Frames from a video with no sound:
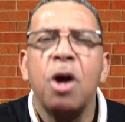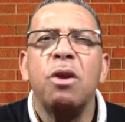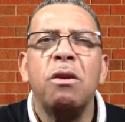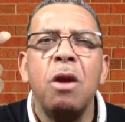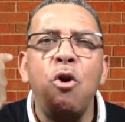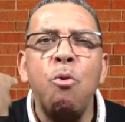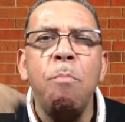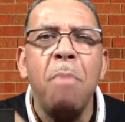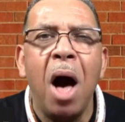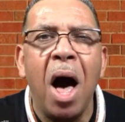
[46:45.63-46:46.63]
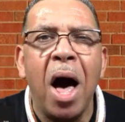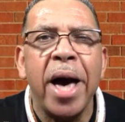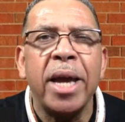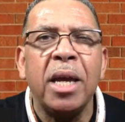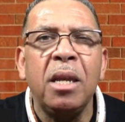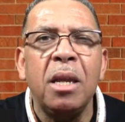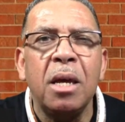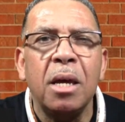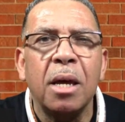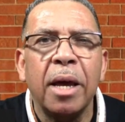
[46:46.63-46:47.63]
No
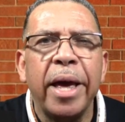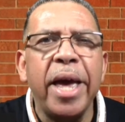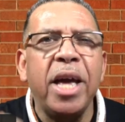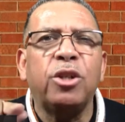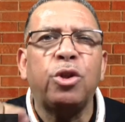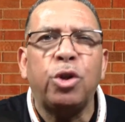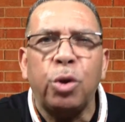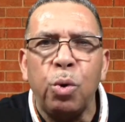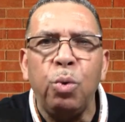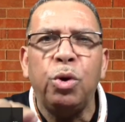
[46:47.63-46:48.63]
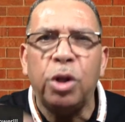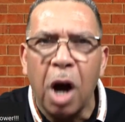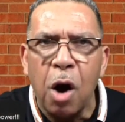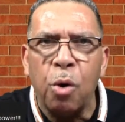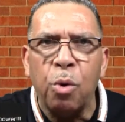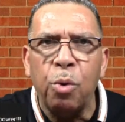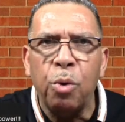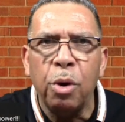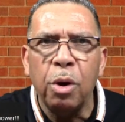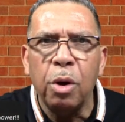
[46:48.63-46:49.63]
mind is too dull
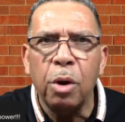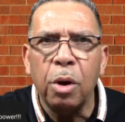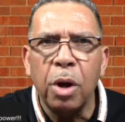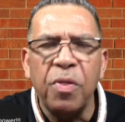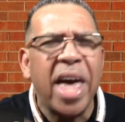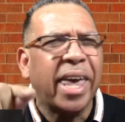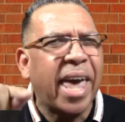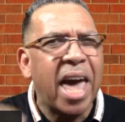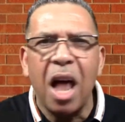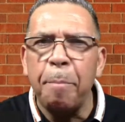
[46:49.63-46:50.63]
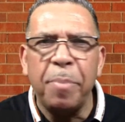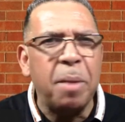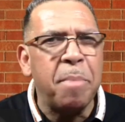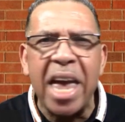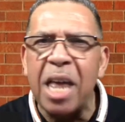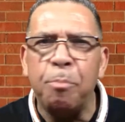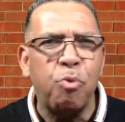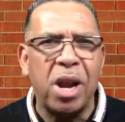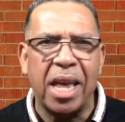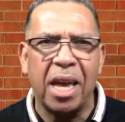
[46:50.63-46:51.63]
that cannot be made
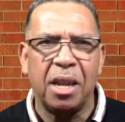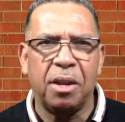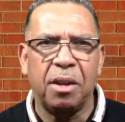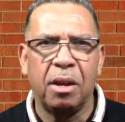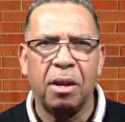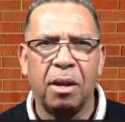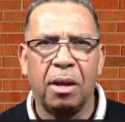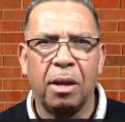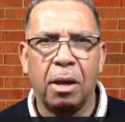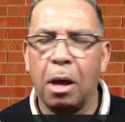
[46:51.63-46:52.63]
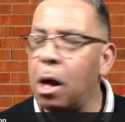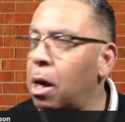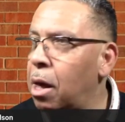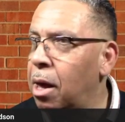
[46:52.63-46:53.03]
brilliant. Huh.